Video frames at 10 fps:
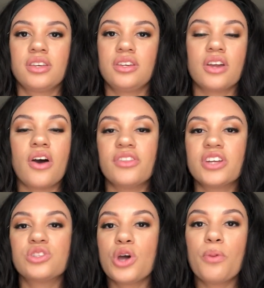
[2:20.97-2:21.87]
you know,
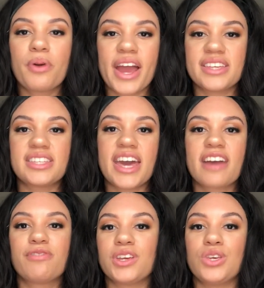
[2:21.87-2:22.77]
there's no price
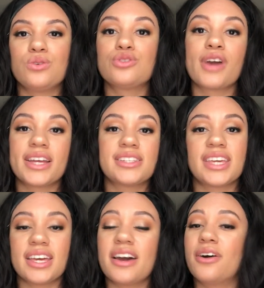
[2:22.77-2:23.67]
tag for you trying to
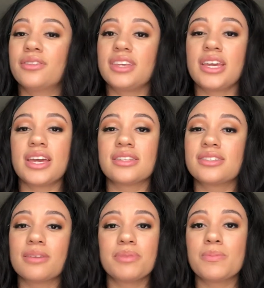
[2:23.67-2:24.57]
get healthy, and
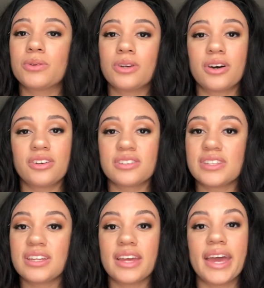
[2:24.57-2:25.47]
some people don't
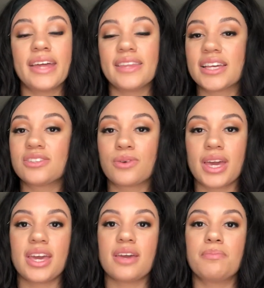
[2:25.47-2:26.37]
understand that, and that's okay.